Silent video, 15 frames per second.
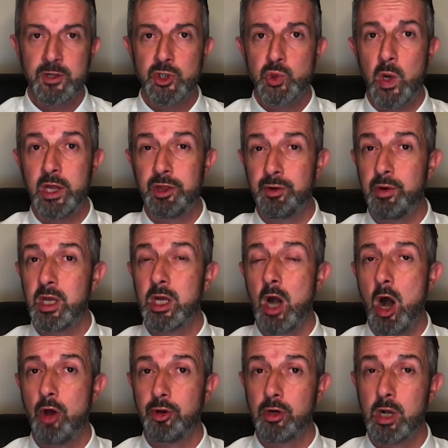23
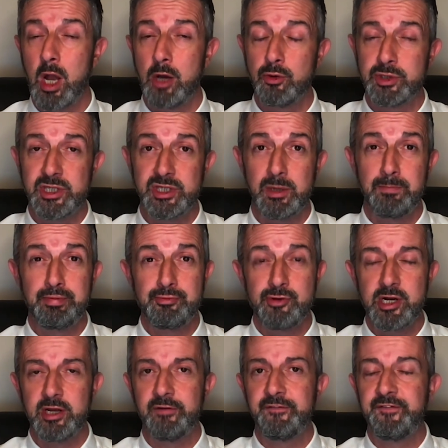Garden Close is a
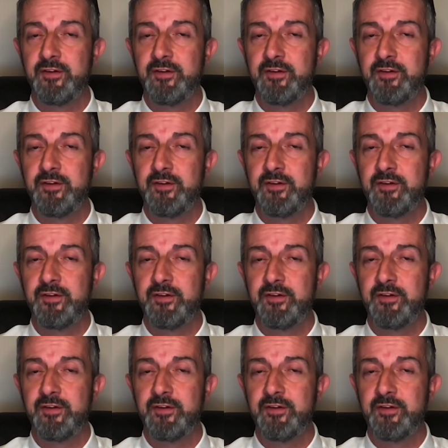brilliant